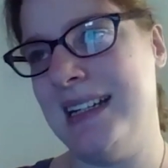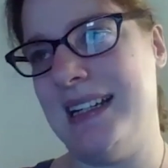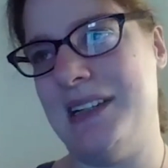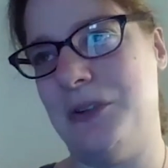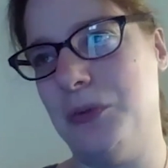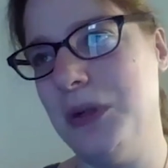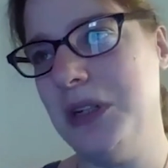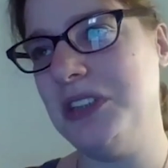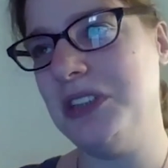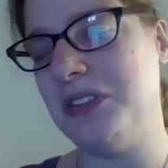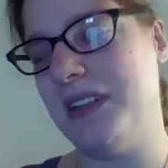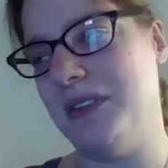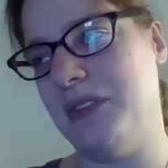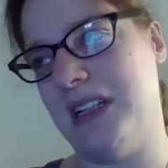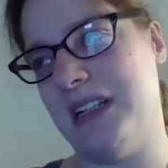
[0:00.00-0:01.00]
and
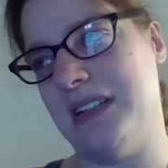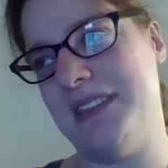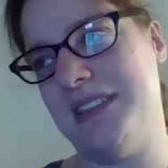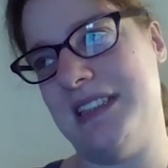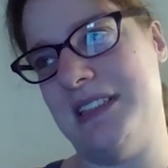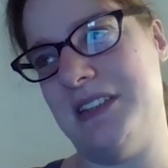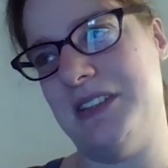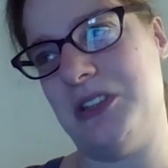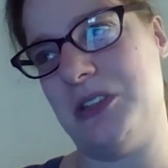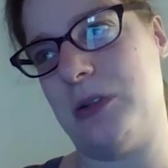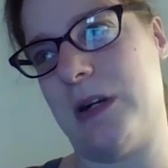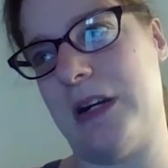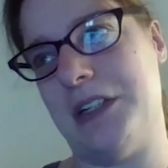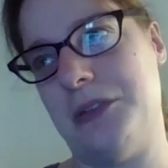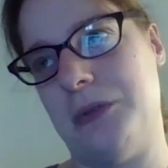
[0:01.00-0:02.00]
originally, when I was an
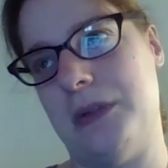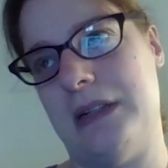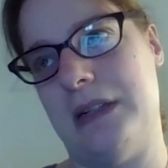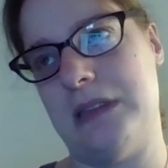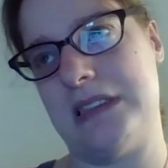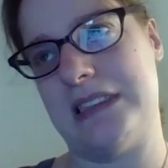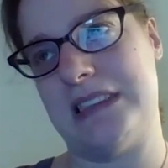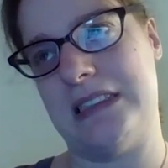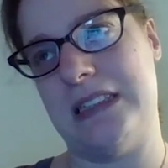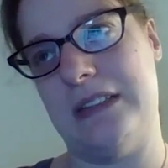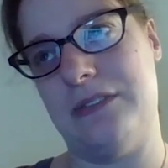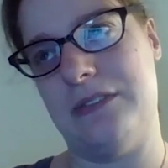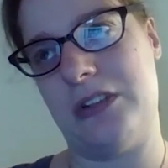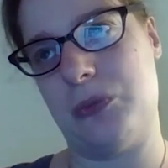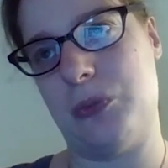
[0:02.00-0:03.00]
undergraduate, I wasn't
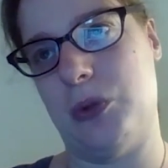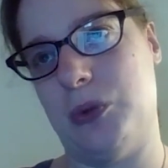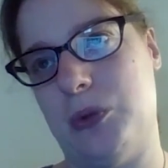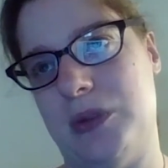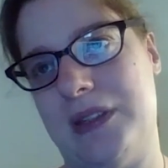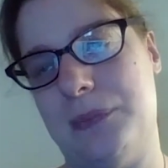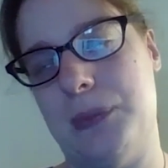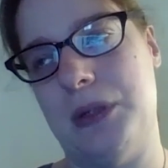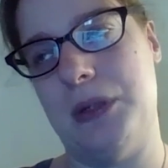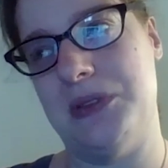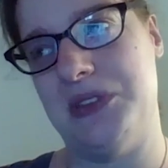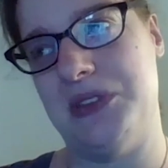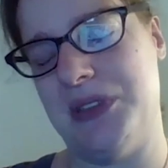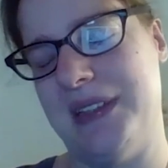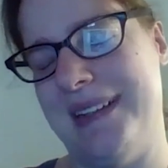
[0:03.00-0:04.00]
comfortable with
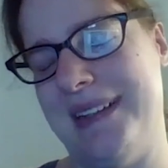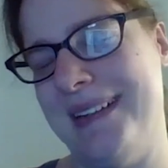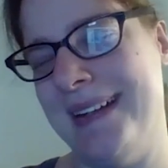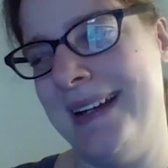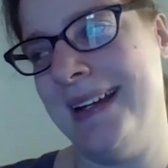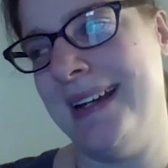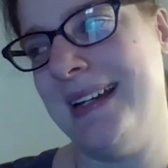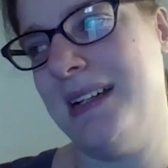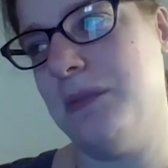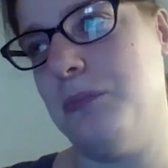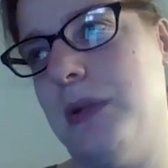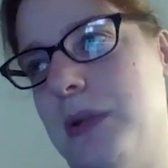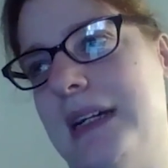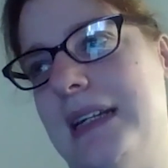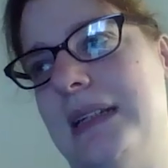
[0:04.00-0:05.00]
poetry,
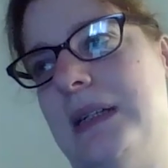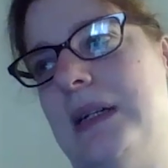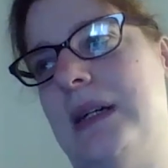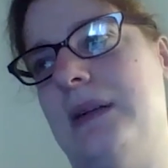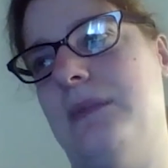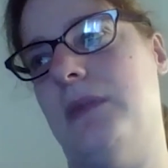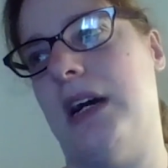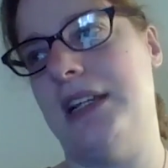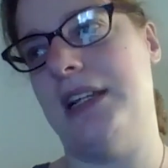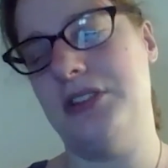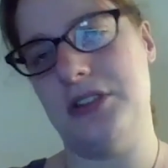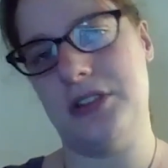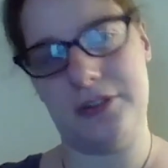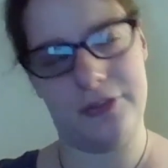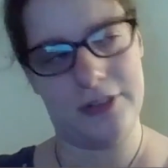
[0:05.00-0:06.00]
but um, I
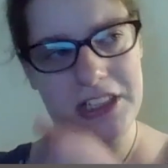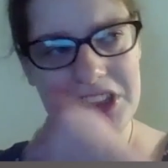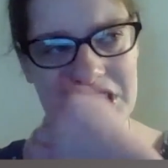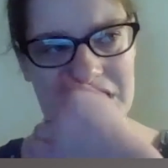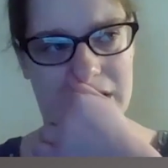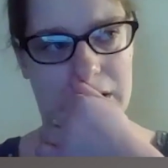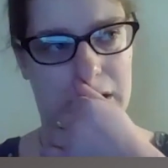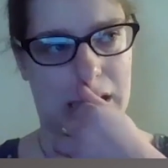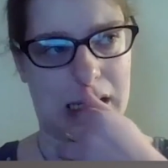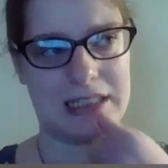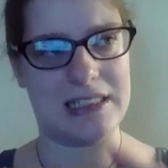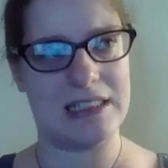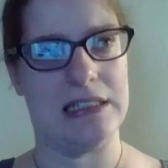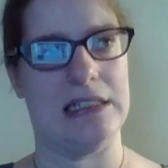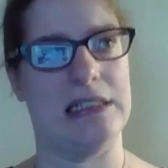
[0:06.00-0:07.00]
took fiction
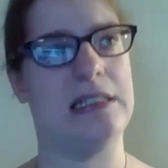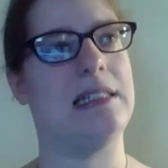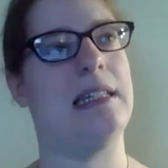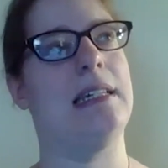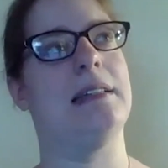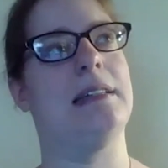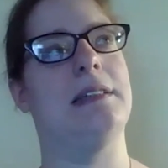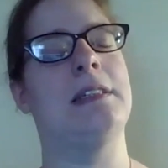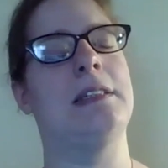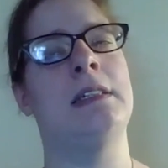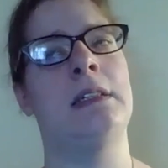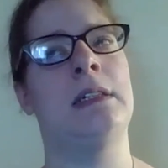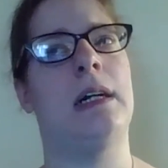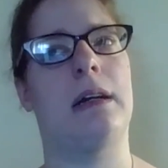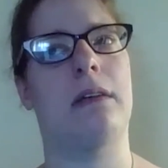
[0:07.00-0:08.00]
classes and
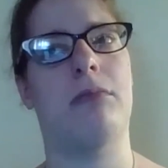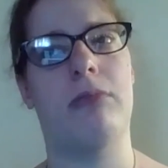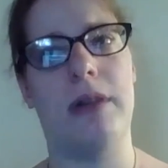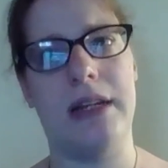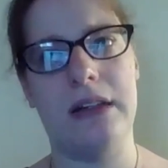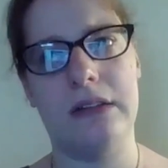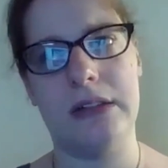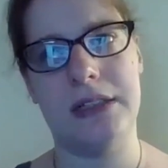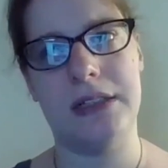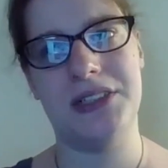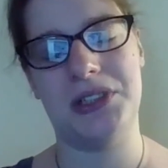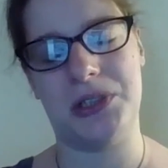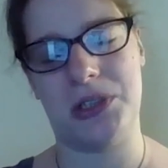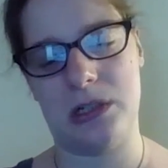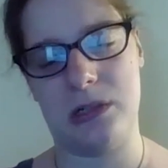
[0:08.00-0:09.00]
I really
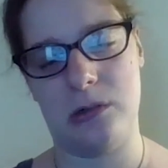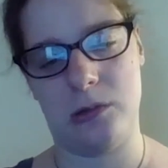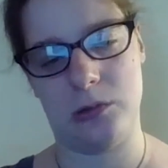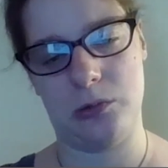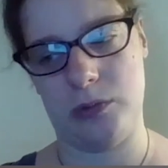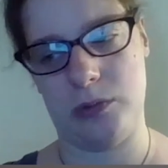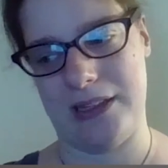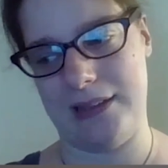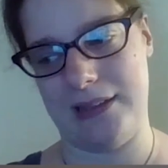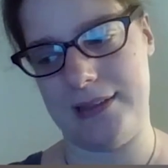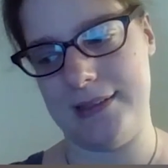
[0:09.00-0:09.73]
struggled with